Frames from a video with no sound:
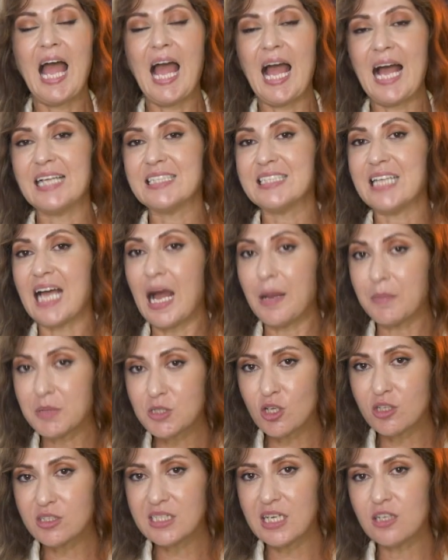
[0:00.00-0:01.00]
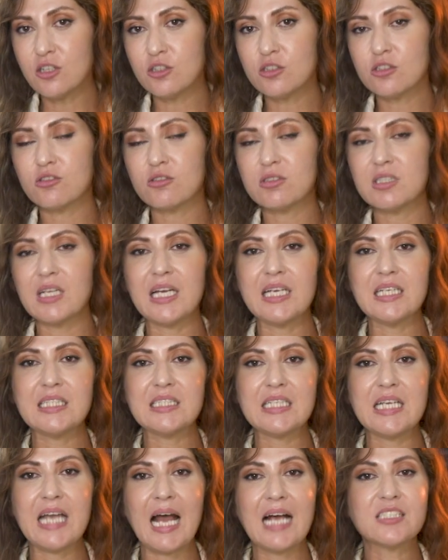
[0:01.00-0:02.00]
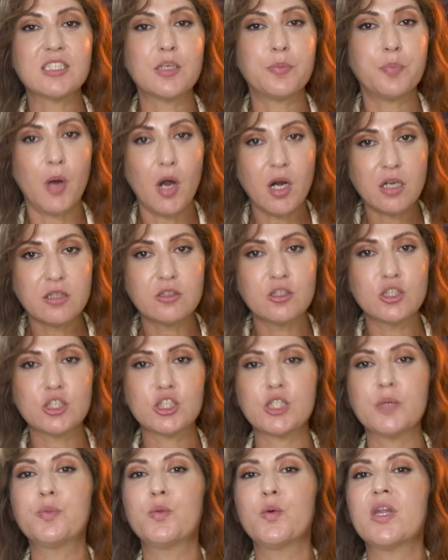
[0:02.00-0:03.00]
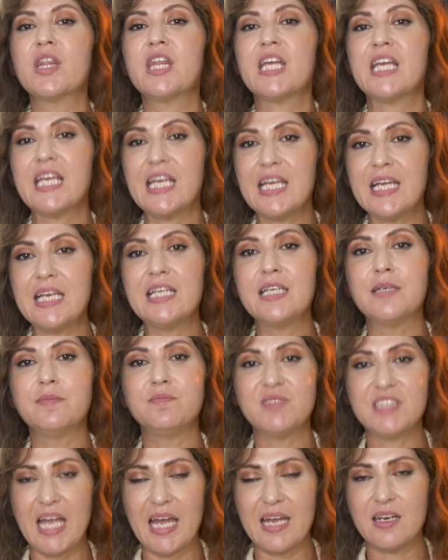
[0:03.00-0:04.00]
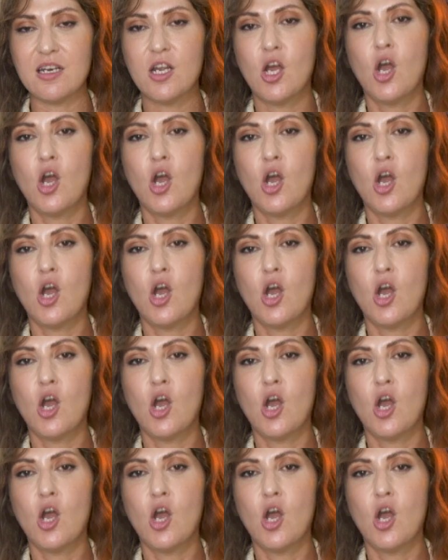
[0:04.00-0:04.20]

And Amazon Sellers Society has a partnership with Helium 10,